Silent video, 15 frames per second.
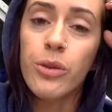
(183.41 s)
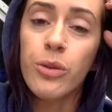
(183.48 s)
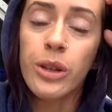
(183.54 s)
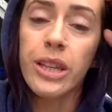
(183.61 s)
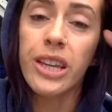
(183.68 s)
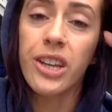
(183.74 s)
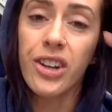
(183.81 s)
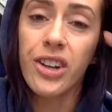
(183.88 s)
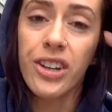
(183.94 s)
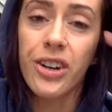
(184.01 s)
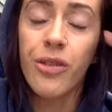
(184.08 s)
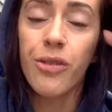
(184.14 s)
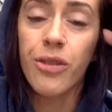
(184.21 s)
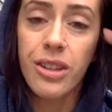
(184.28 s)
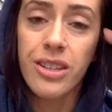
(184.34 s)
really good
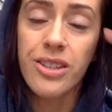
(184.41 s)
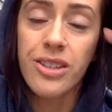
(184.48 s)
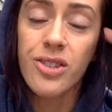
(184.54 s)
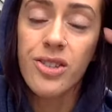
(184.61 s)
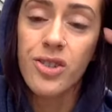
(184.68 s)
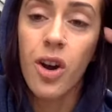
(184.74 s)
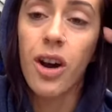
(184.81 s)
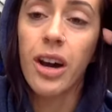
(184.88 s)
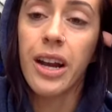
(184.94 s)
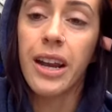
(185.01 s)
and really strong,